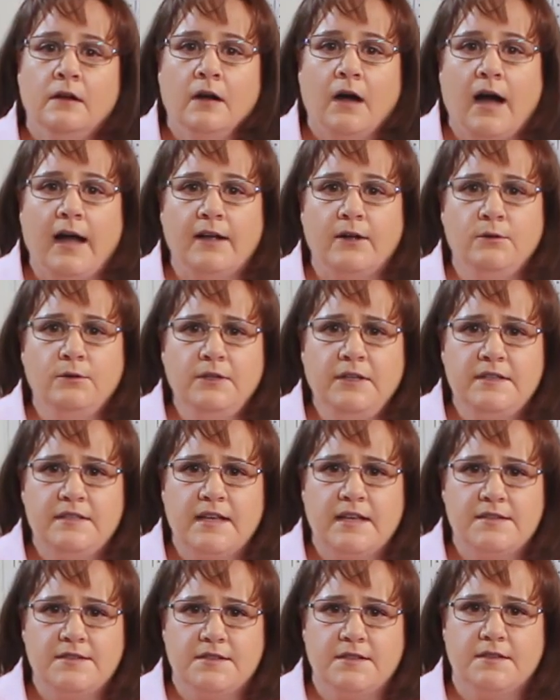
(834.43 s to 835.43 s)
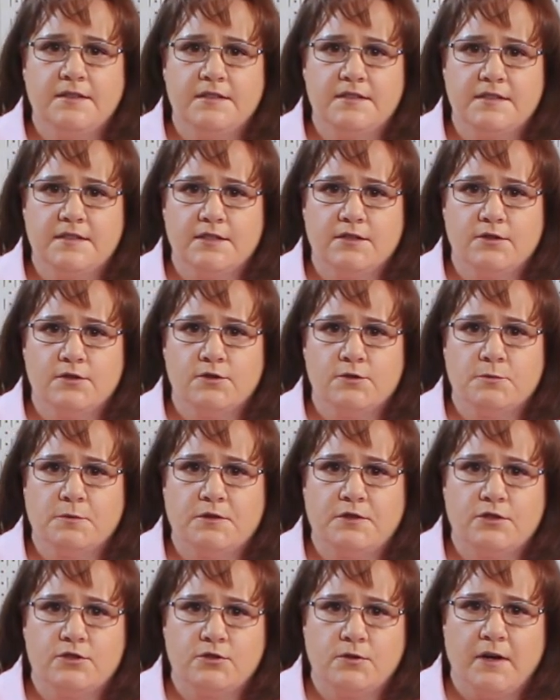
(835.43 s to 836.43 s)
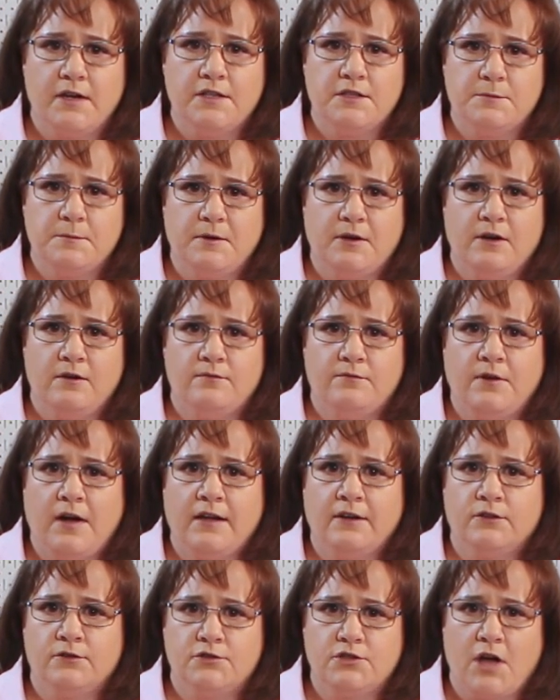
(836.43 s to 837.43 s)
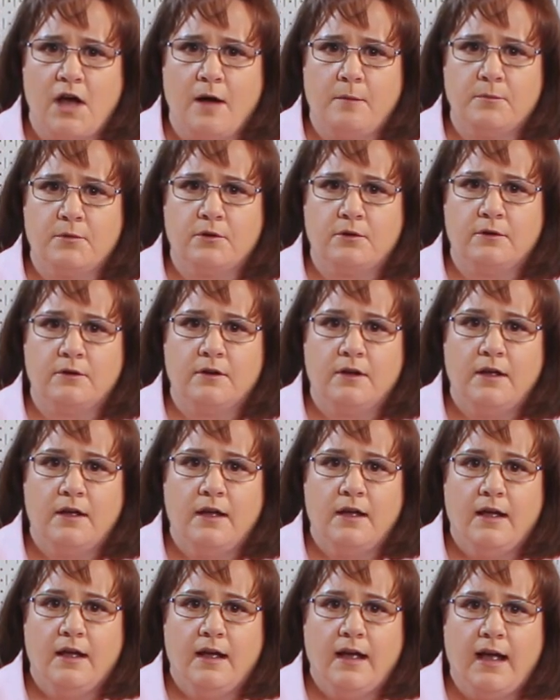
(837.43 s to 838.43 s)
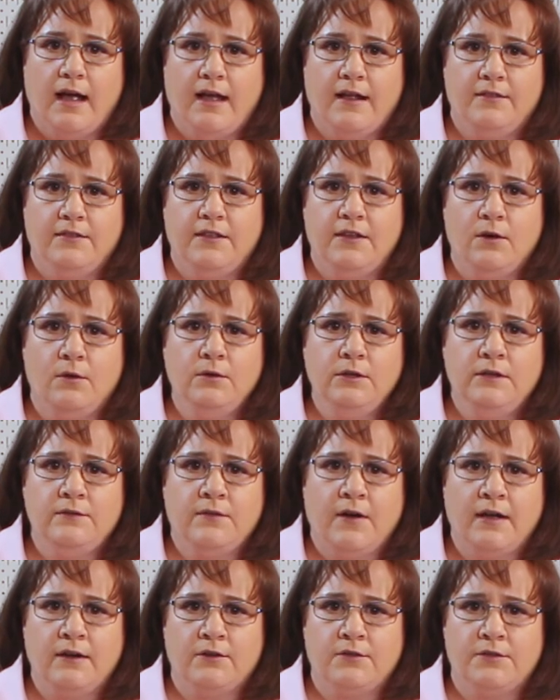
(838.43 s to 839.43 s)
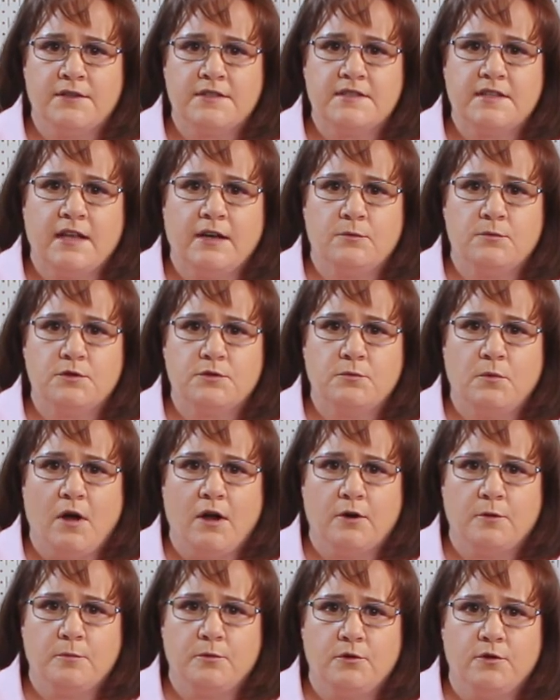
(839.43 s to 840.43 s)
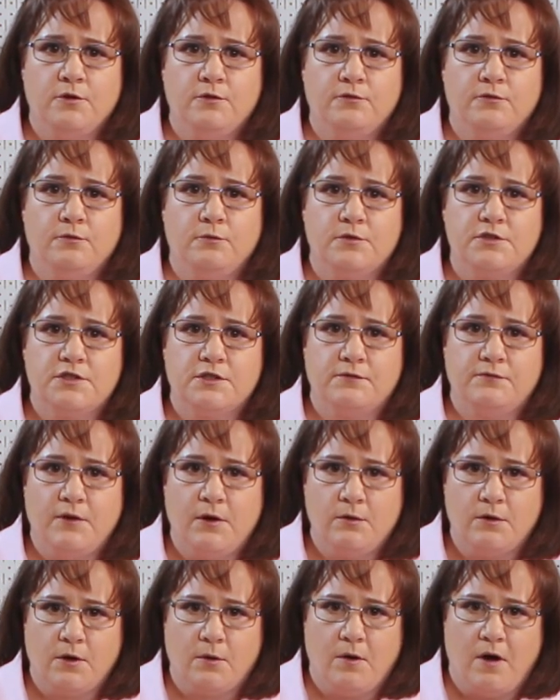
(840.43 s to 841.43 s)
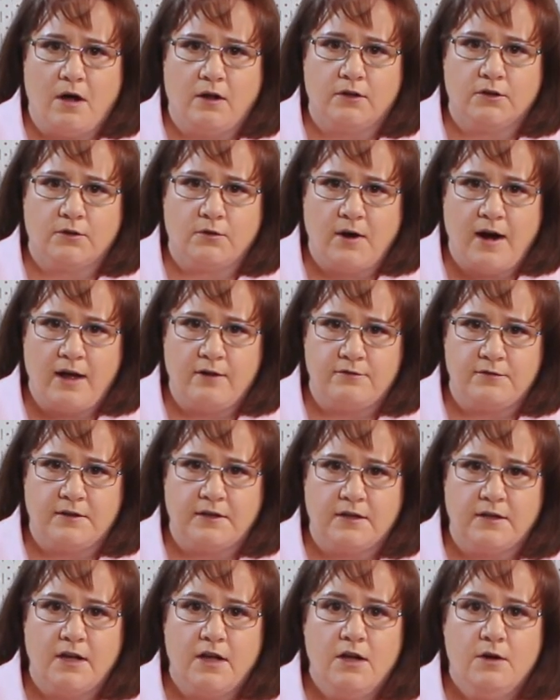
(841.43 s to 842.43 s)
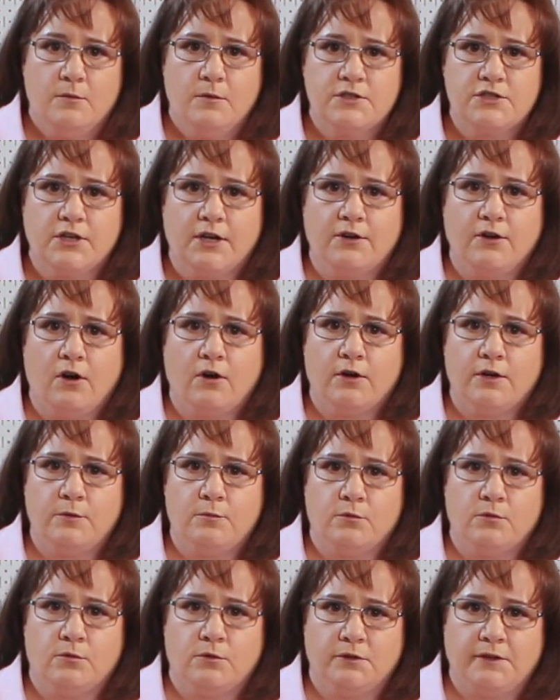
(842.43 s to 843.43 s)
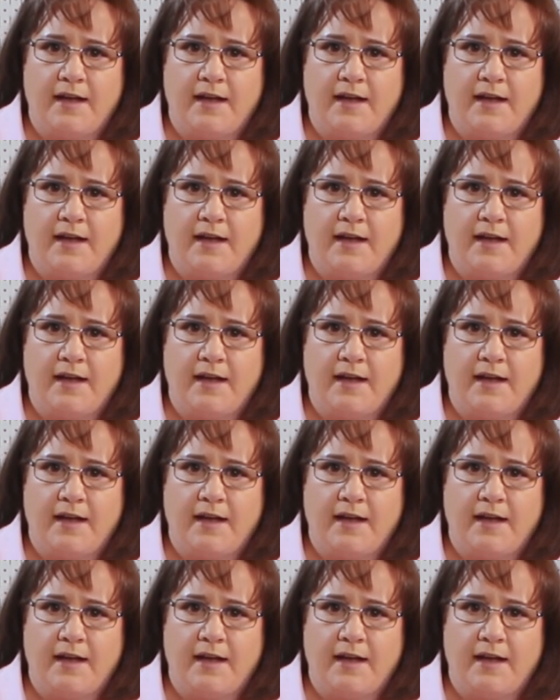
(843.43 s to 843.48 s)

I only tested the stickers with the transparent vinyl topper, and the only vinyl that said it was waterproof was the Voco holographic, which I'd already ruled